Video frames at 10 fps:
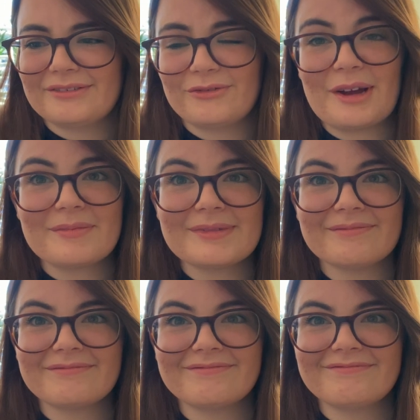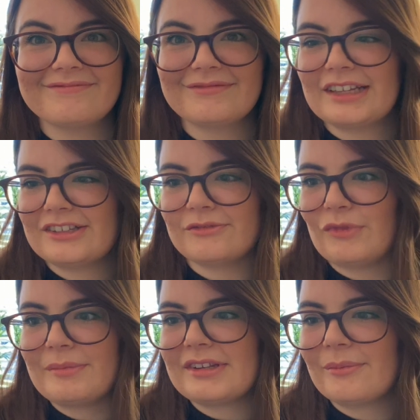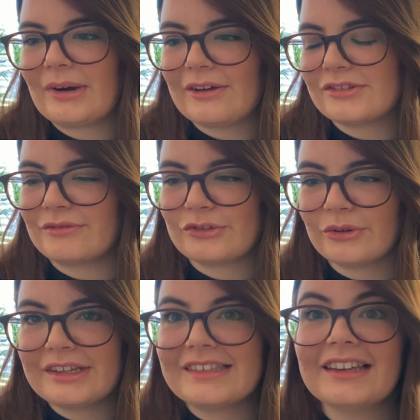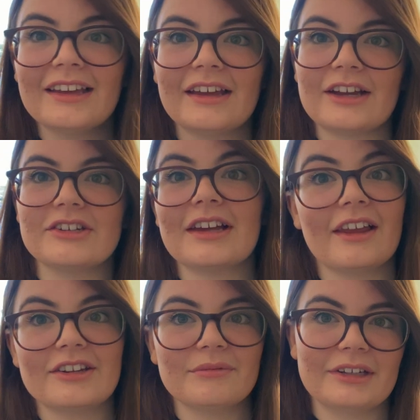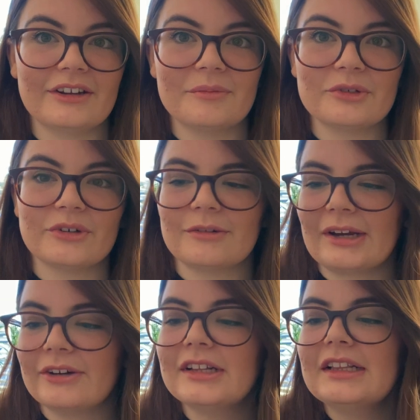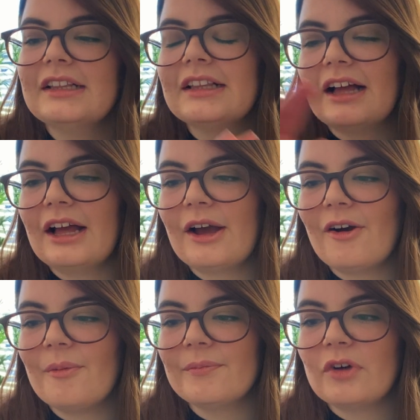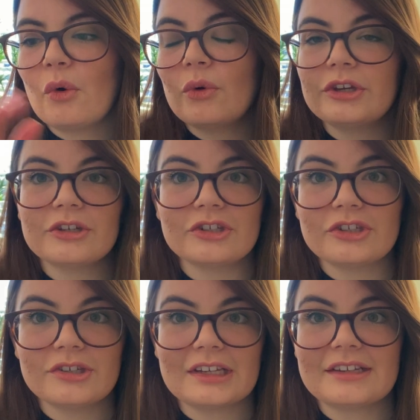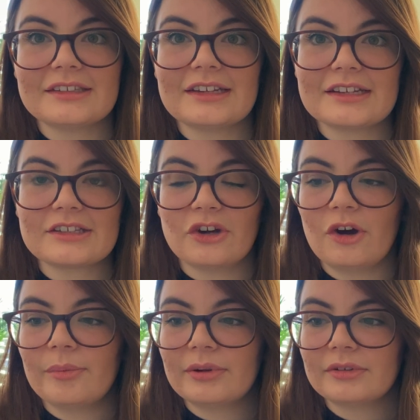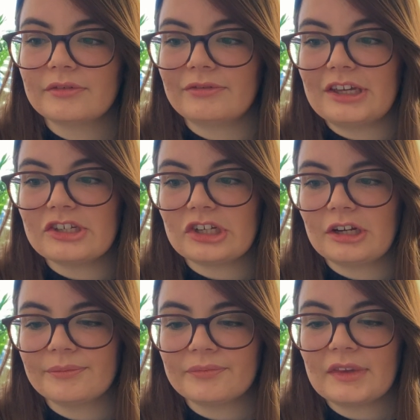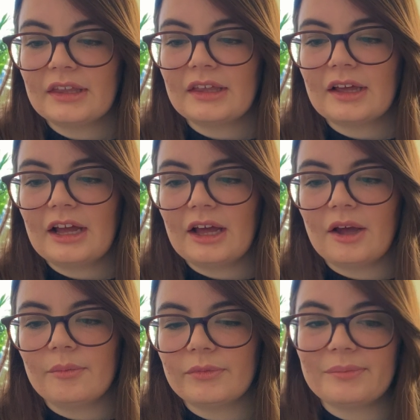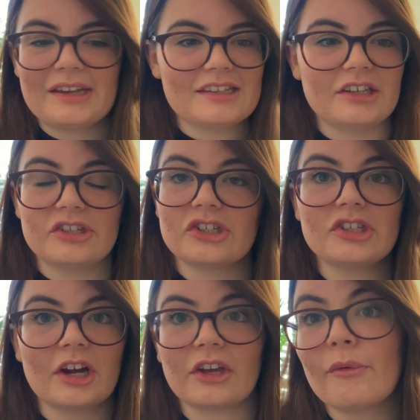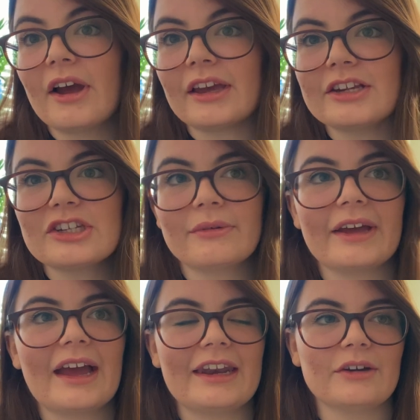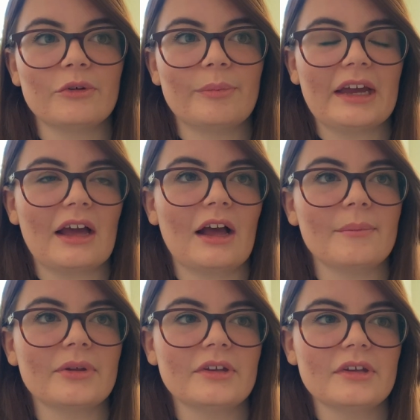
website browser of choice. You can tell I don't really know what I'm talking about. Or you can just use it as a desktop feature. But basically you just chuck your work into it and it will pick up